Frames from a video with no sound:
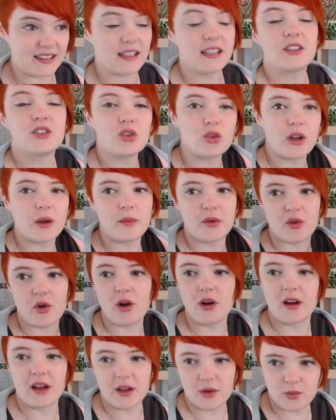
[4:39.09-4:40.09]
Like, don't get me
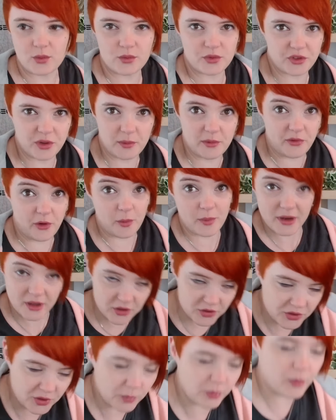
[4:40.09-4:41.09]
wrong, like, some of our
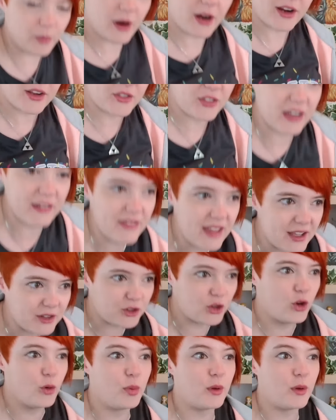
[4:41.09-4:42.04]
bigger supermarkets have that too,